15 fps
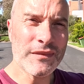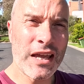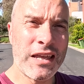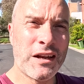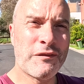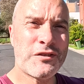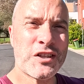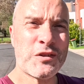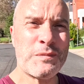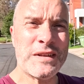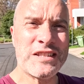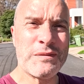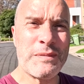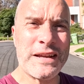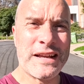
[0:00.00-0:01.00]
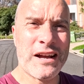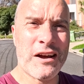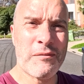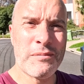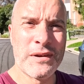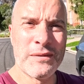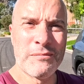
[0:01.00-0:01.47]
and I've just been to pick
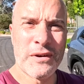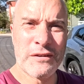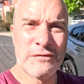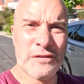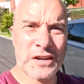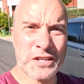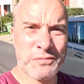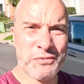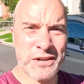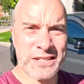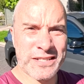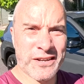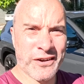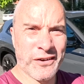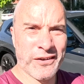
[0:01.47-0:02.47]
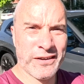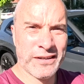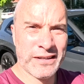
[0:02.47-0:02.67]
up my first press car.